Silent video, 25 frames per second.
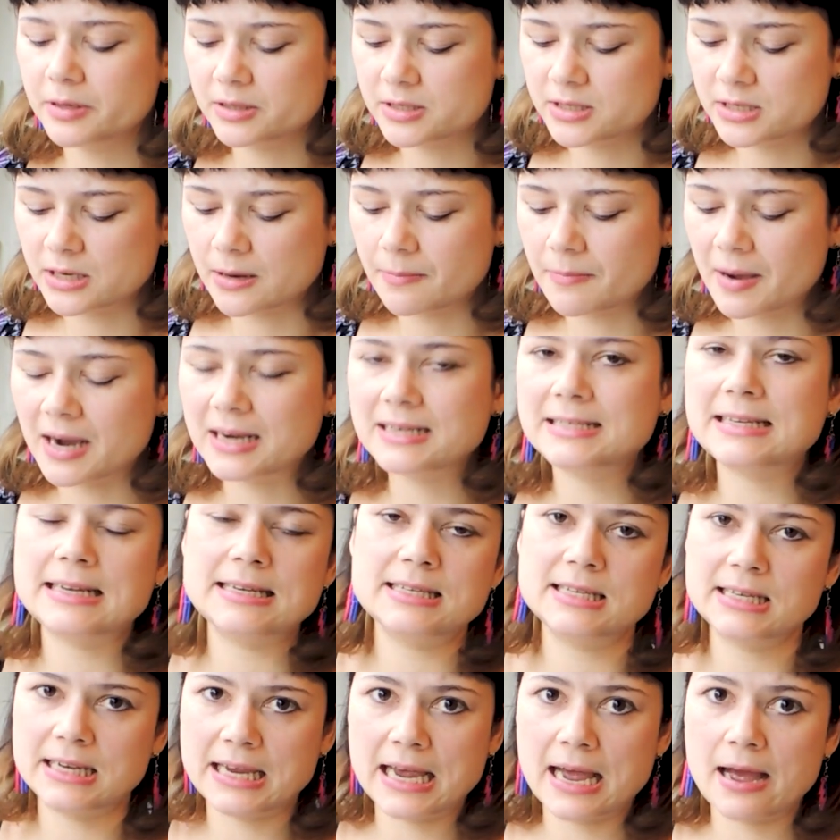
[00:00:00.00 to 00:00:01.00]
but I
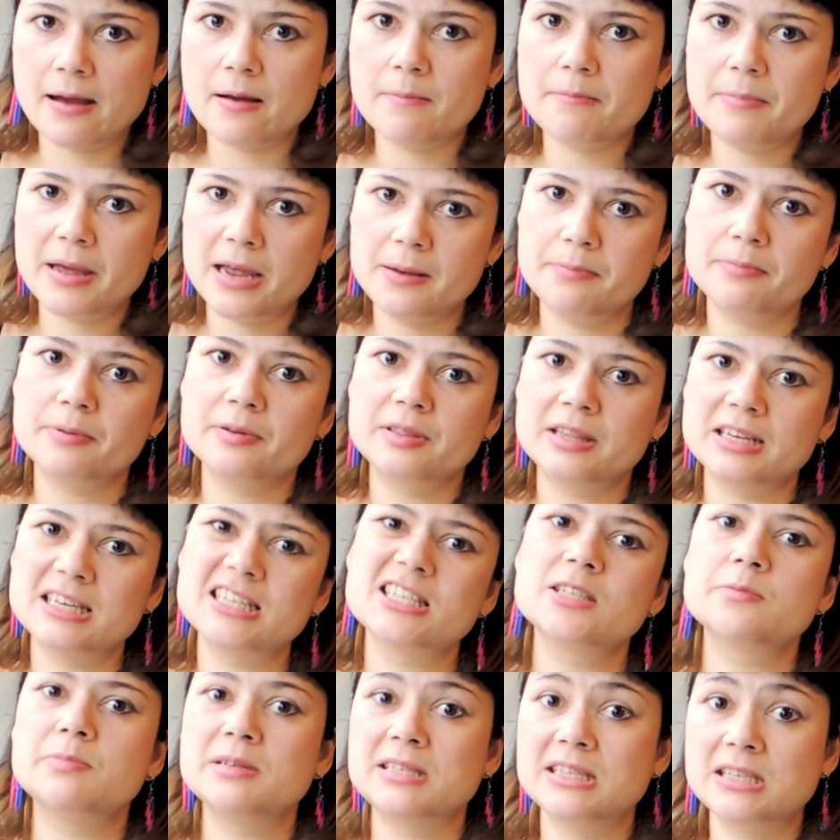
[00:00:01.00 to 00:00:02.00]
tend to get paper that
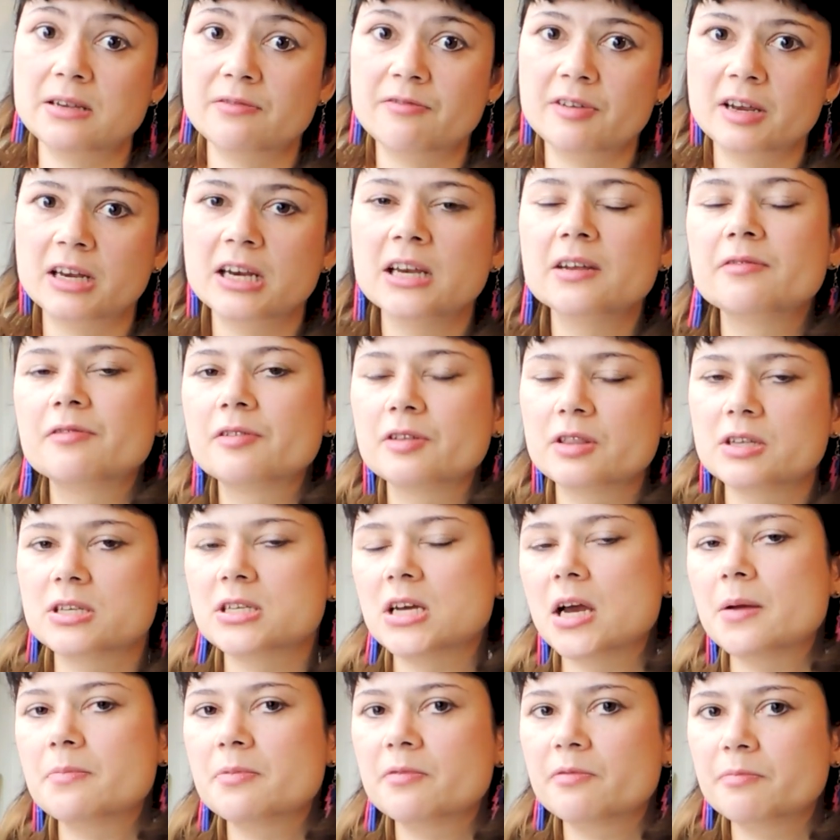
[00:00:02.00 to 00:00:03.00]
is specifically for the
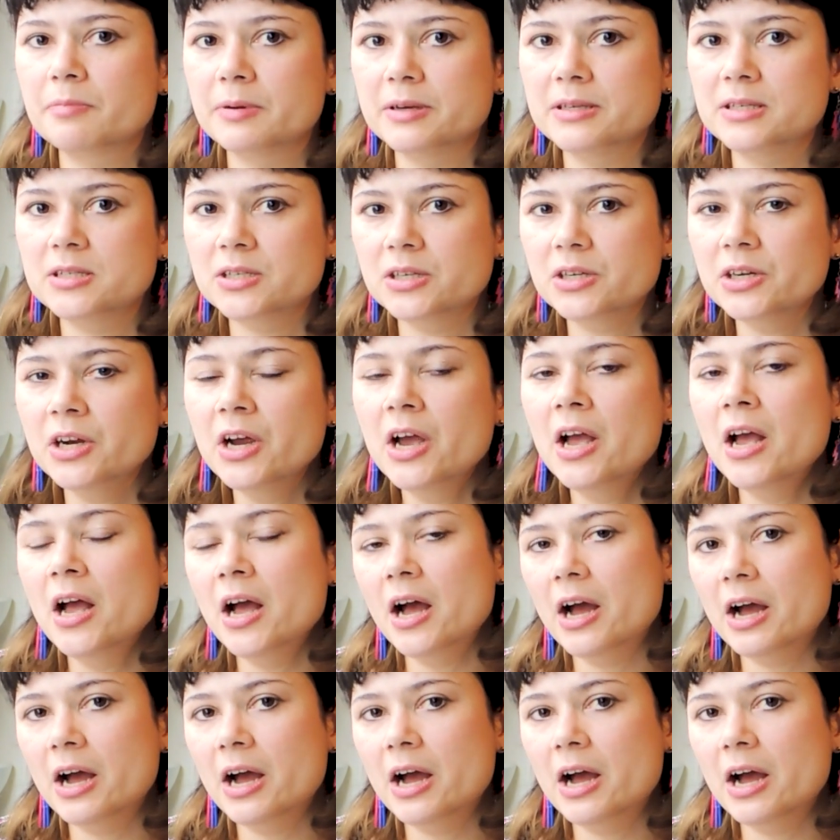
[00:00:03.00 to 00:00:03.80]
type of printer